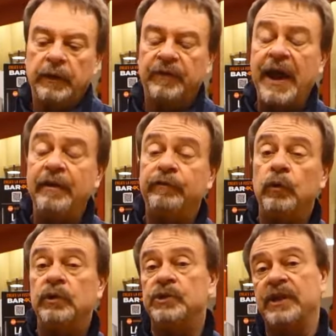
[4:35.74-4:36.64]

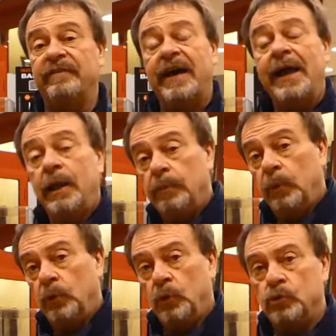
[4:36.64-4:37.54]
rifle is
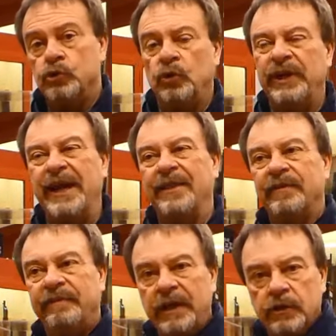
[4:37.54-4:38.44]
available also in
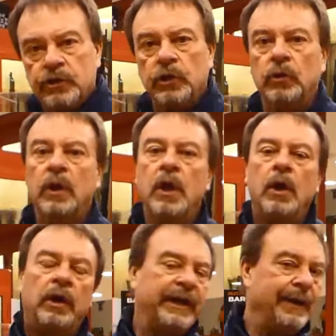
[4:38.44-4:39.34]
other version,
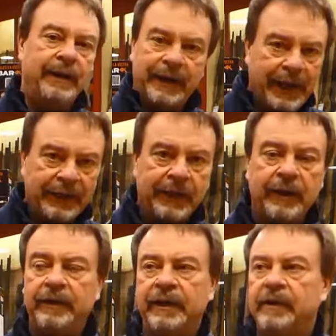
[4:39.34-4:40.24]
in, in another,
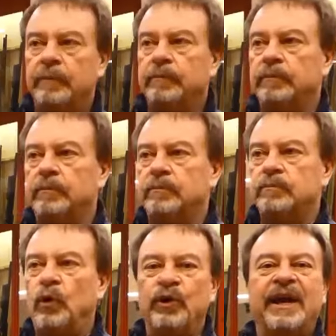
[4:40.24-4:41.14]
in the
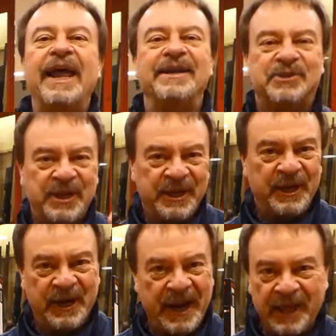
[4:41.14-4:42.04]
more classic,
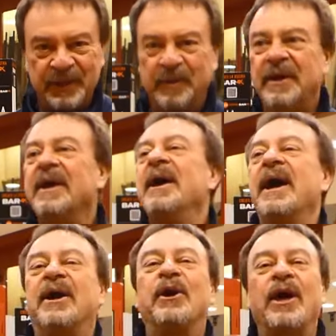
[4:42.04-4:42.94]
in another
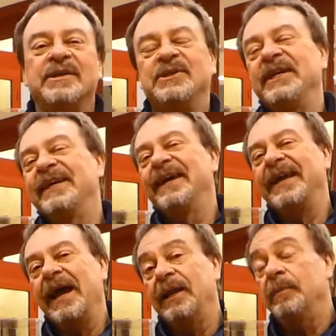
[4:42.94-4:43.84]
classic
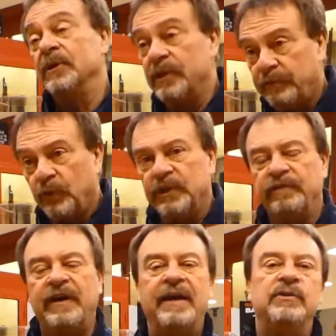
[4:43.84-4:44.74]
caliber, the
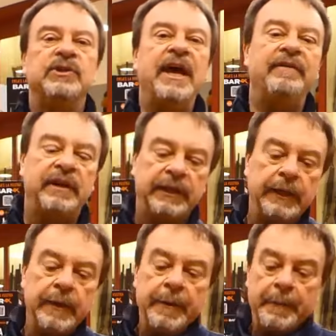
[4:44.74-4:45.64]
4570
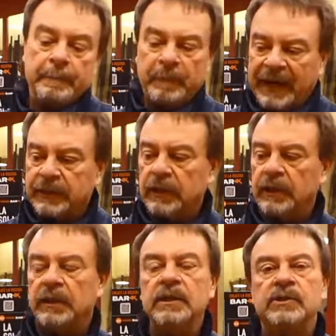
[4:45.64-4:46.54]
but
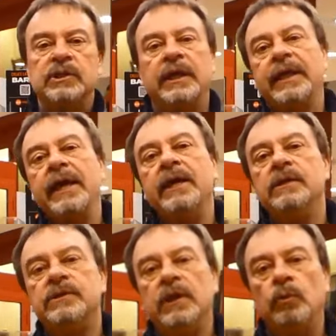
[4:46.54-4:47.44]
in this uh,
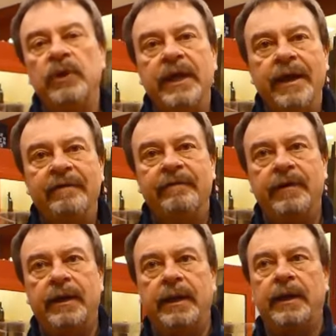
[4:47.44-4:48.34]
case uh, we have
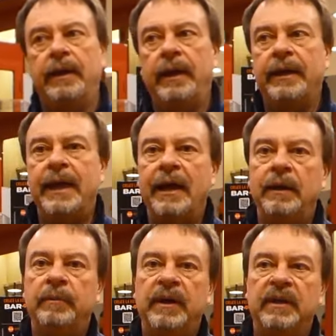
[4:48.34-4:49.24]
uh, a, a,
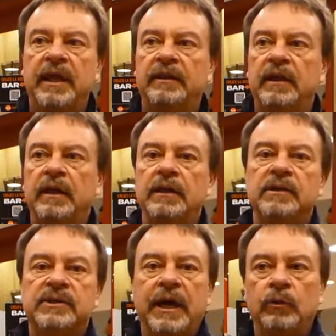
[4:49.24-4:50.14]
caliber that in
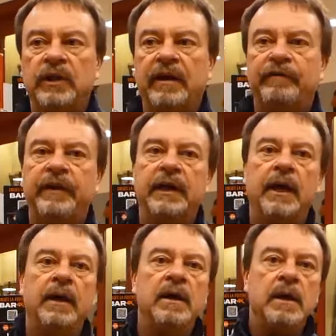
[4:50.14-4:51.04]
South Africa